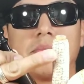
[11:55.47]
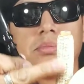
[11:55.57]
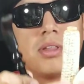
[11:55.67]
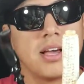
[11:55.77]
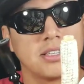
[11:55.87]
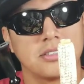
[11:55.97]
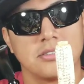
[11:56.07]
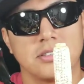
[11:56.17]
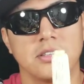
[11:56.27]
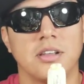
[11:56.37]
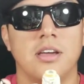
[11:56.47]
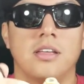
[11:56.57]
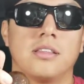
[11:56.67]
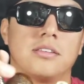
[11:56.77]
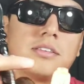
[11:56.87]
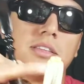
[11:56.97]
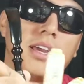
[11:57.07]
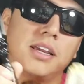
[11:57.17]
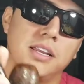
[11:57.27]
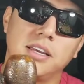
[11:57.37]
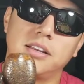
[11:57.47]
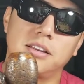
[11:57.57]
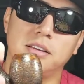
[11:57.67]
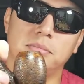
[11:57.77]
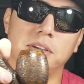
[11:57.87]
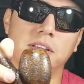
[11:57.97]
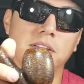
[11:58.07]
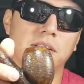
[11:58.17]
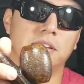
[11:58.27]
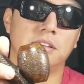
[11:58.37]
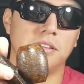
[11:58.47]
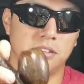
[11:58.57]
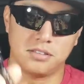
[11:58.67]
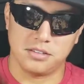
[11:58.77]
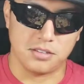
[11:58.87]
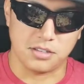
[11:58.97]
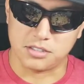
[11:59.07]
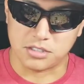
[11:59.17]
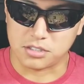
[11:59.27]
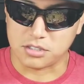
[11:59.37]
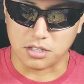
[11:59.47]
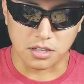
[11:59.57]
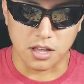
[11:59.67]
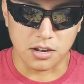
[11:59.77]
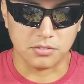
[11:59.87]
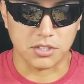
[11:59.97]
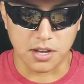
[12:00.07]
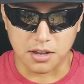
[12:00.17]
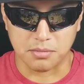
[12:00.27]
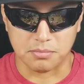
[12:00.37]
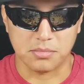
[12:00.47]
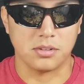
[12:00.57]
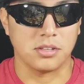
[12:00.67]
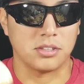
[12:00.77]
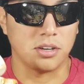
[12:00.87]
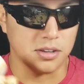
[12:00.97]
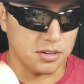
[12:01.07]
the plastering, the staining, I mean, it's just a lot of time. A